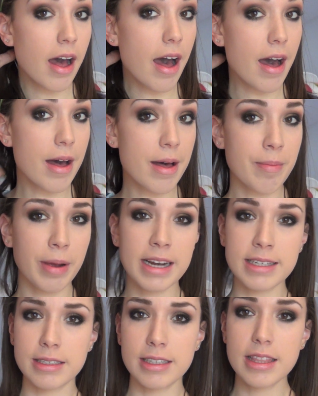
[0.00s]
But
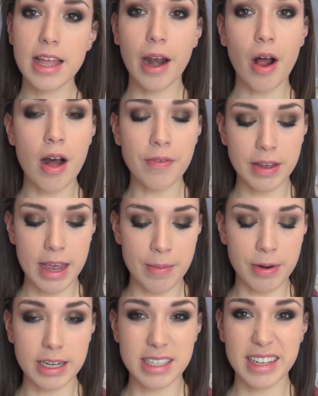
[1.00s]
I did that off
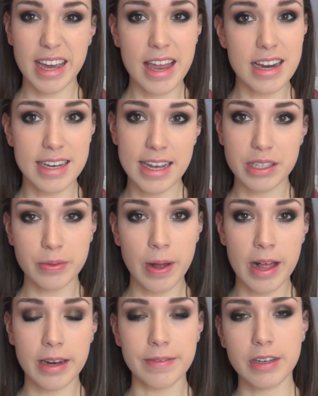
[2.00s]
camera because it kind of takes a
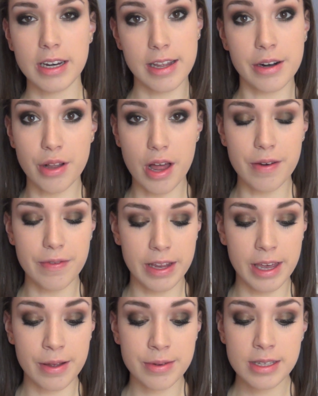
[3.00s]
while, and I've done it in a lot of
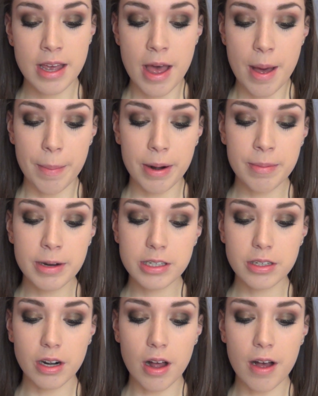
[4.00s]
videos. But I'm going
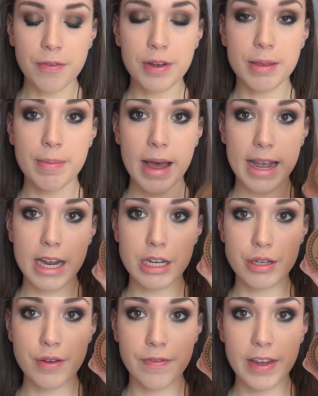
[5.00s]
to start off with my
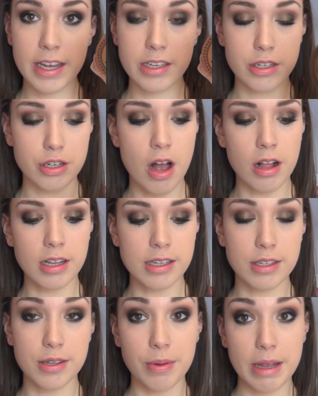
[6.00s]
Too Faced
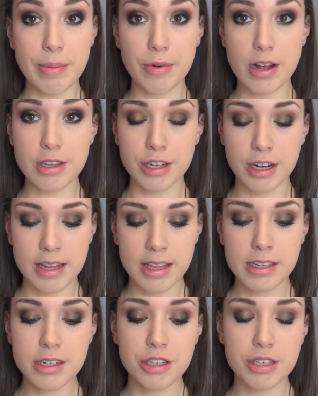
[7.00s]
Chocolate Soleil bronzer, and
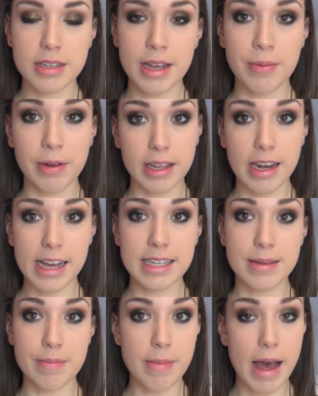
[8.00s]
this is just a really
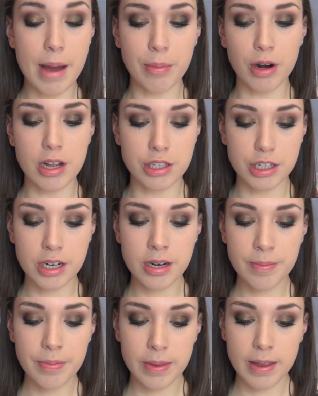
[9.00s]
nice matte bronzer.